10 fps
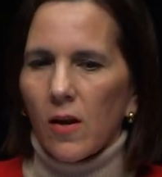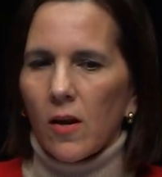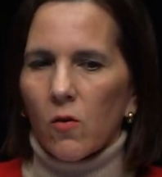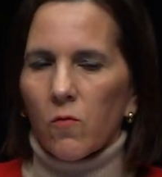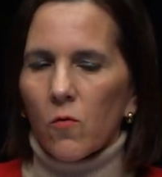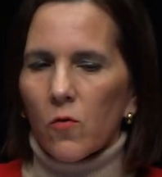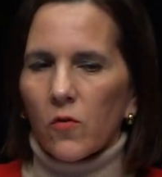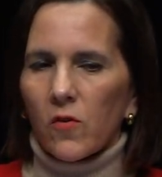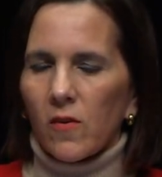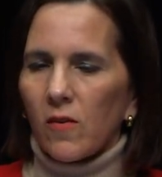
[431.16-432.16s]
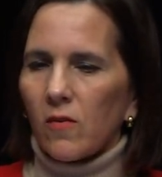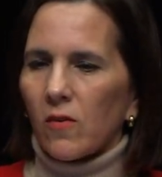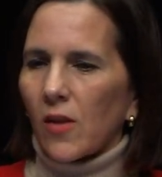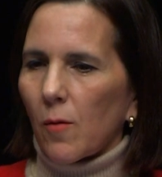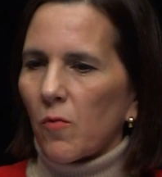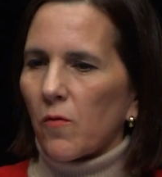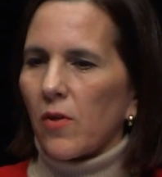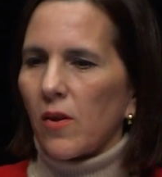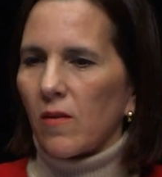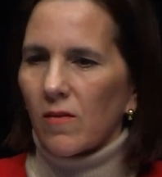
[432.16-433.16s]
And of course, this is the type of
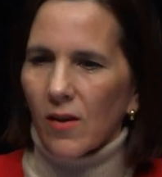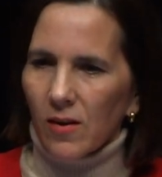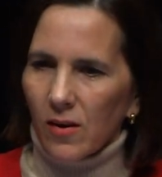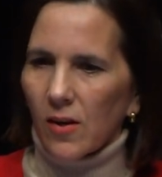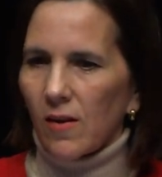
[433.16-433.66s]
thing that